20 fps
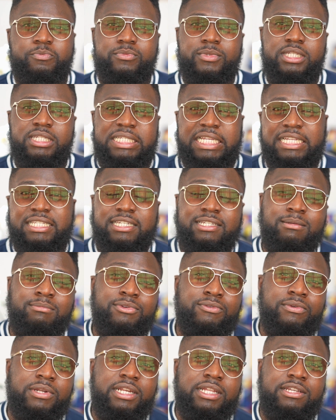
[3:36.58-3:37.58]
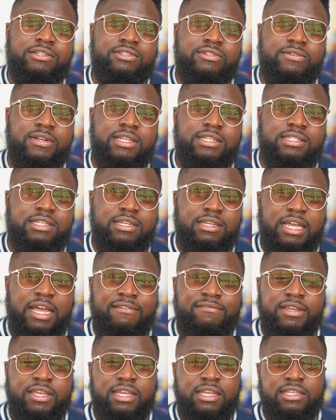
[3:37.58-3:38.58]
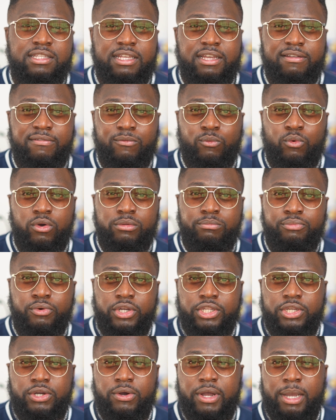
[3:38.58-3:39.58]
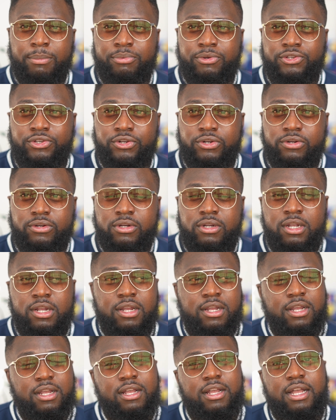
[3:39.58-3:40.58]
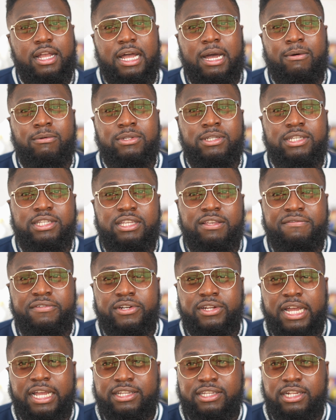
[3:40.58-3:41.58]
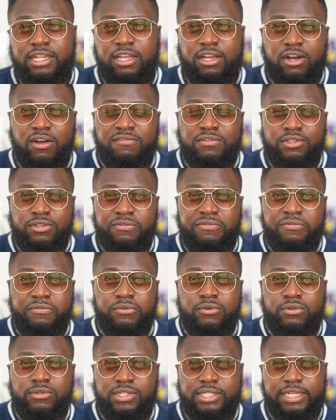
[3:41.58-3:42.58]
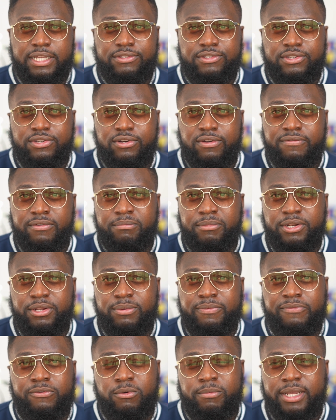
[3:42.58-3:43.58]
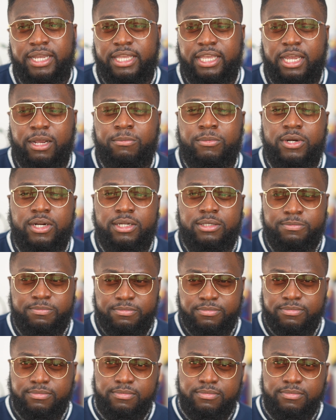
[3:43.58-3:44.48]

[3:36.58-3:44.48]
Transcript: That's gonna be really interesting. Having that 1.0 aperture, I wanna see if it'll actually cover the full sensor of a medium format camera.